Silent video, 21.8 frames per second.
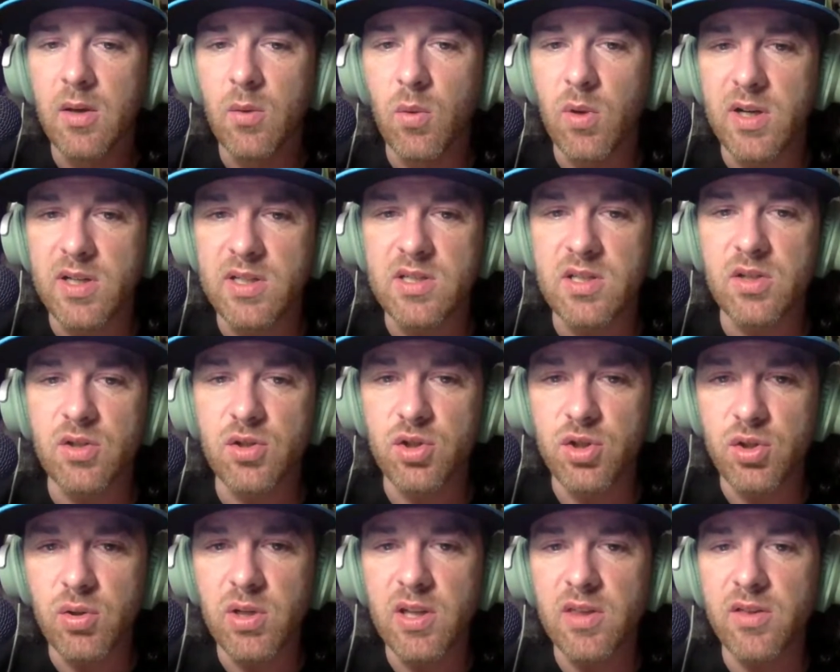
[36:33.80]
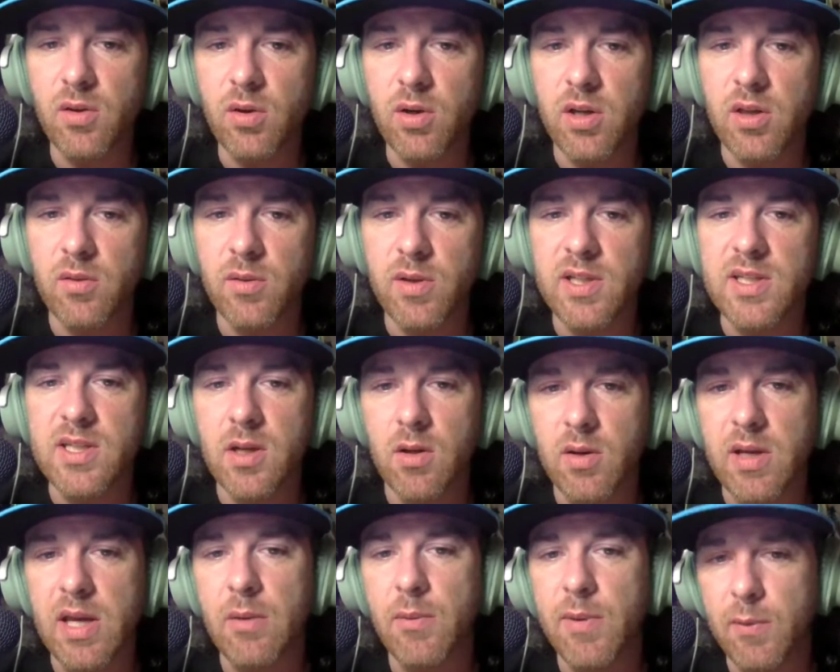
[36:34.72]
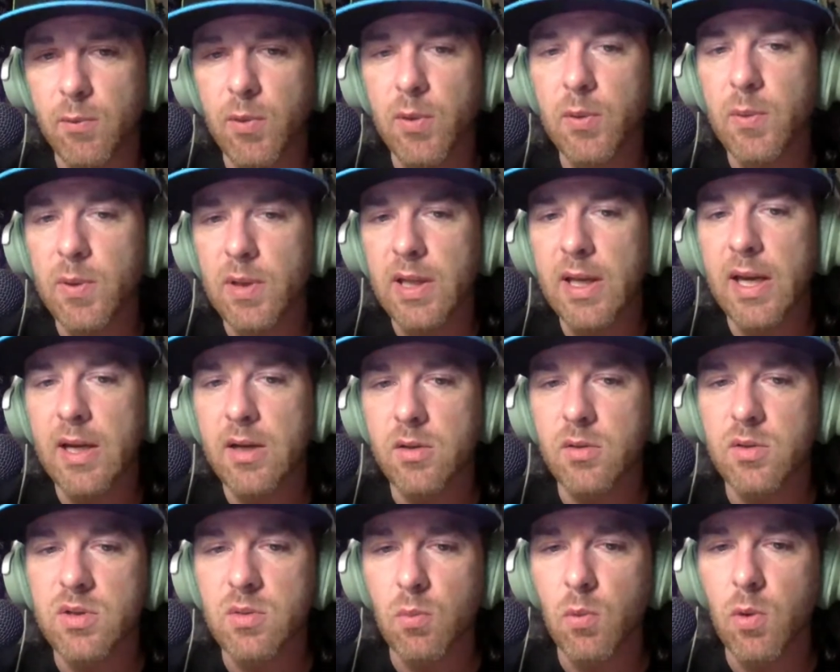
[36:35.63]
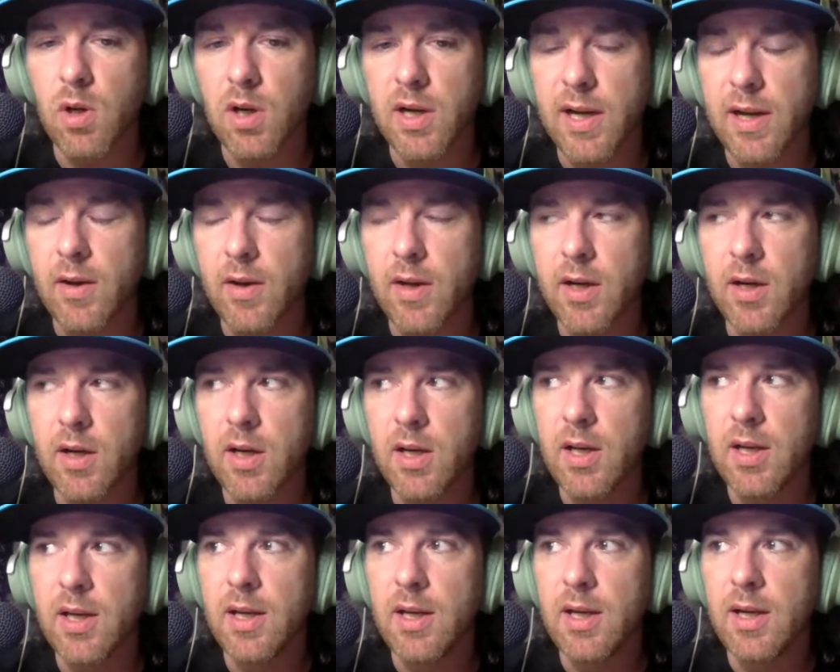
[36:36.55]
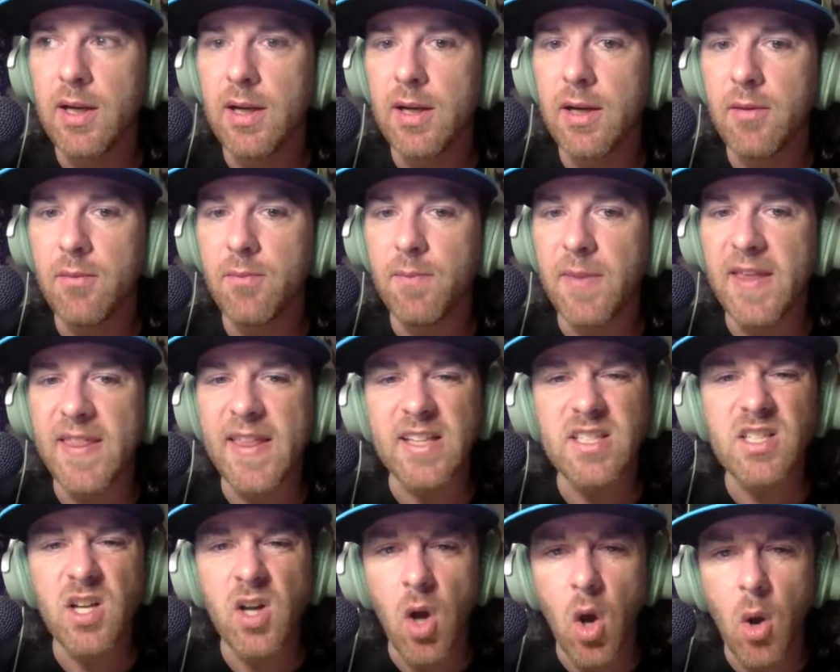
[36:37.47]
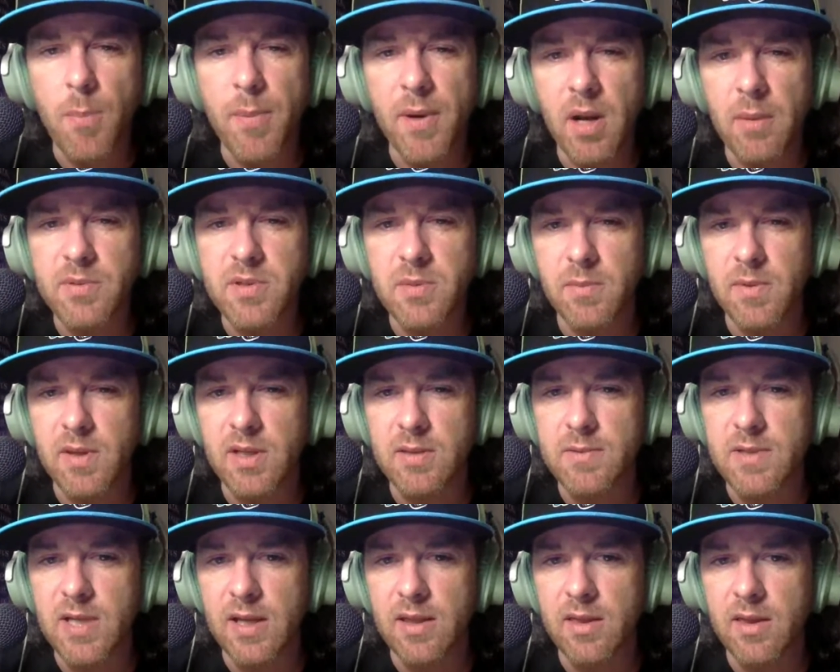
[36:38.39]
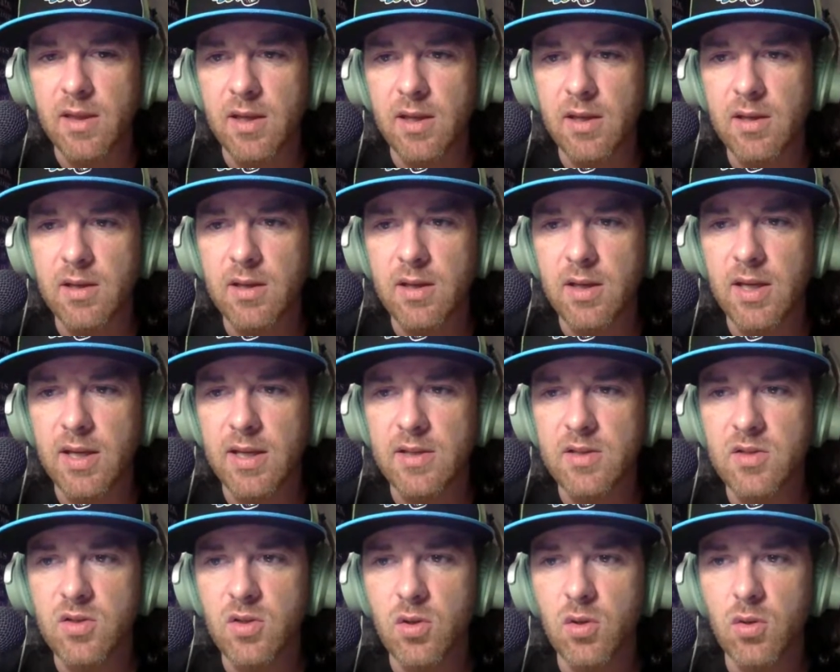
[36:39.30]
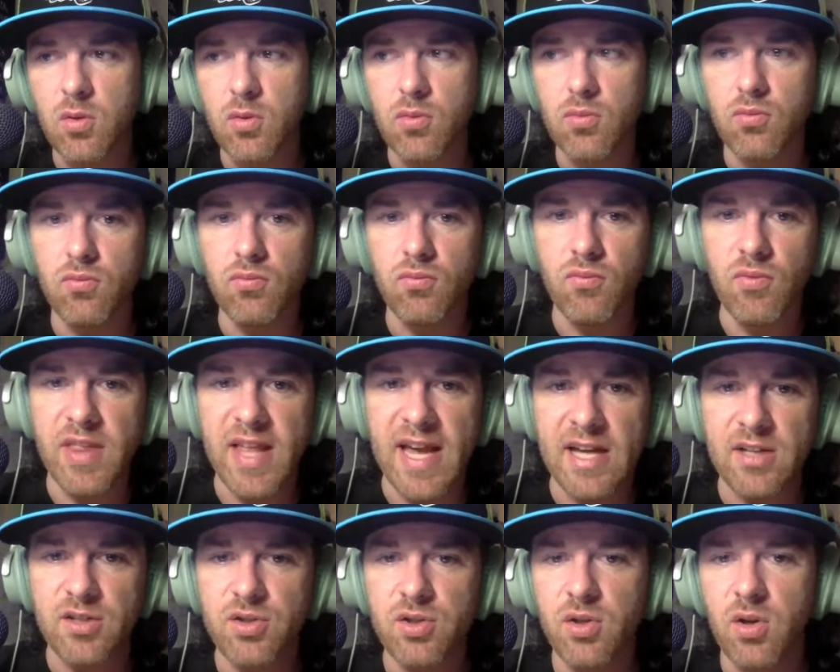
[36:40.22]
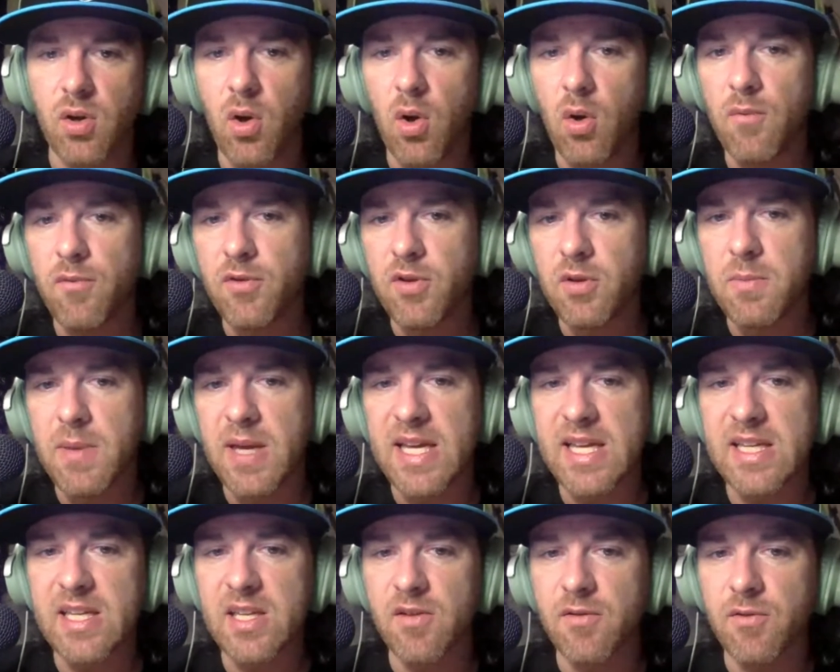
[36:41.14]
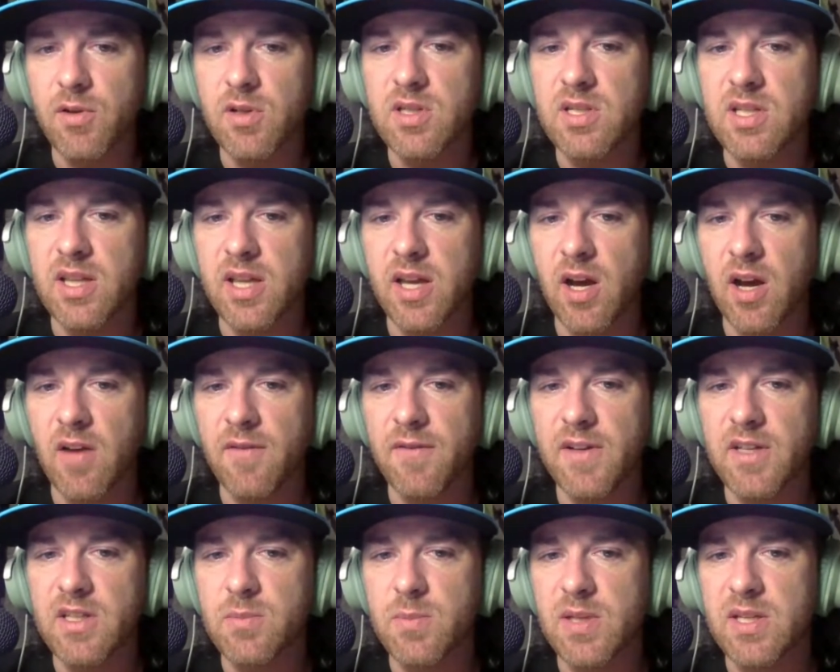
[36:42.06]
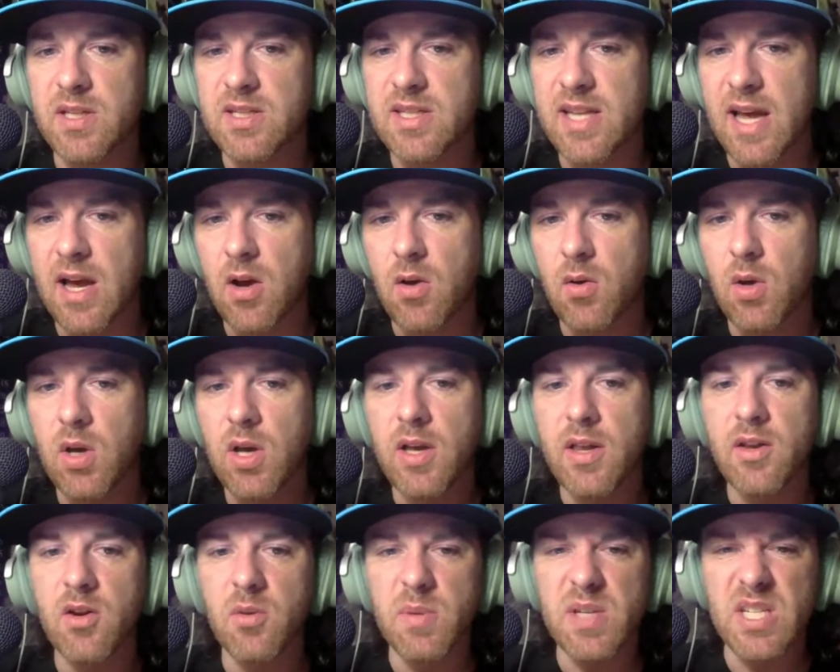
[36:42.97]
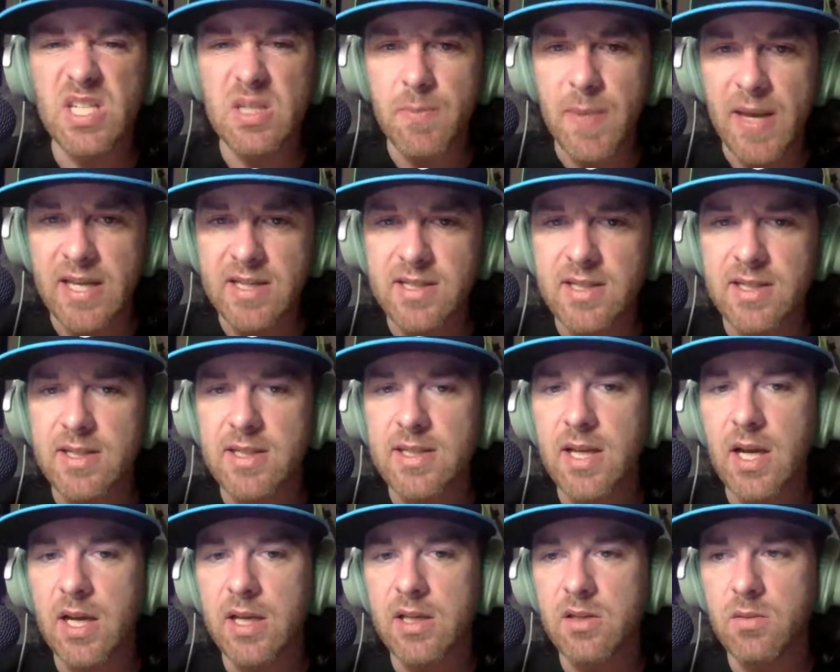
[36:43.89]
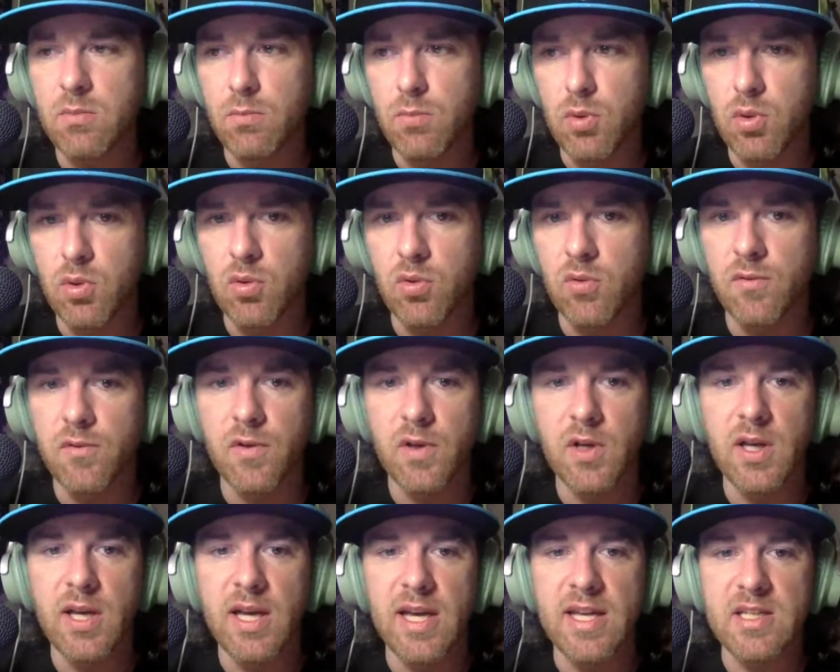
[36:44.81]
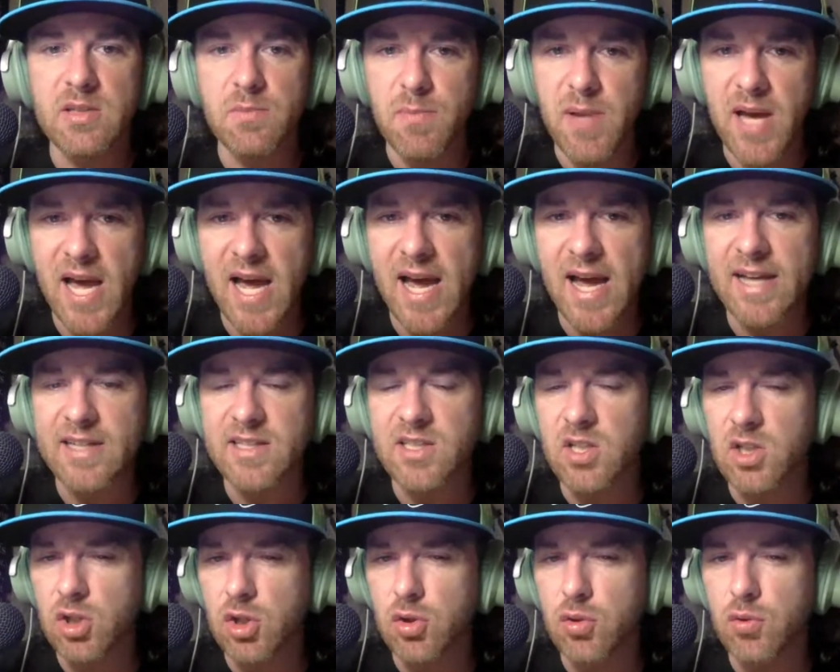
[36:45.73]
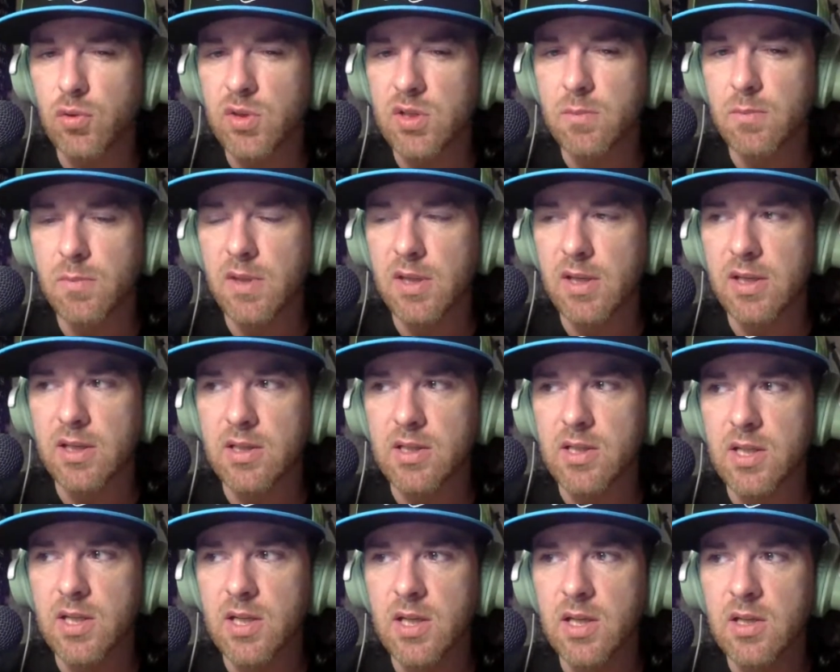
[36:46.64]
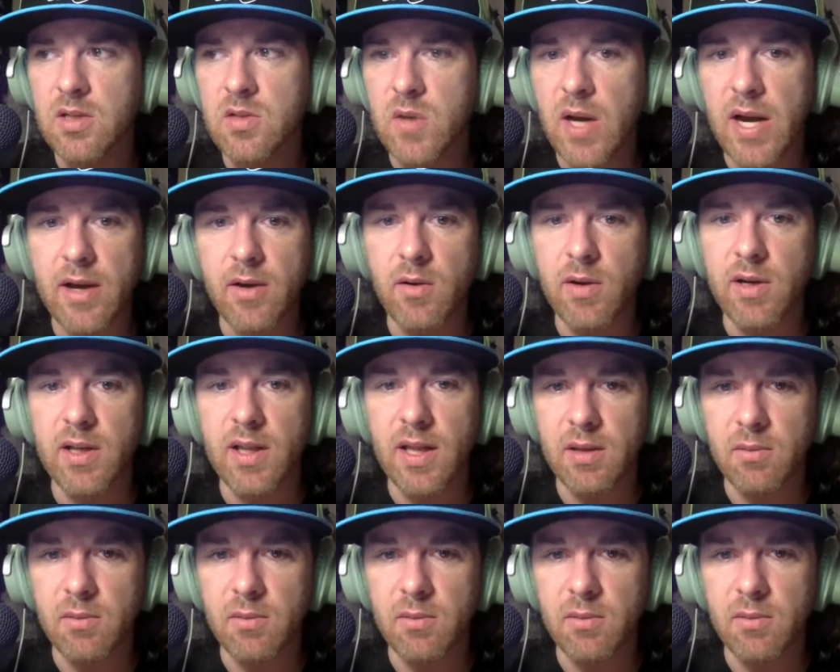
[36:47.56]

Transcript: Whereas you're shooting 33, it's like, okay, we really got to do some work out here. And that's going to open up some things, I think. And so that should hopefully make a difference in the offense because now there'll be space inside to move and to pass and to do some things. So I agree.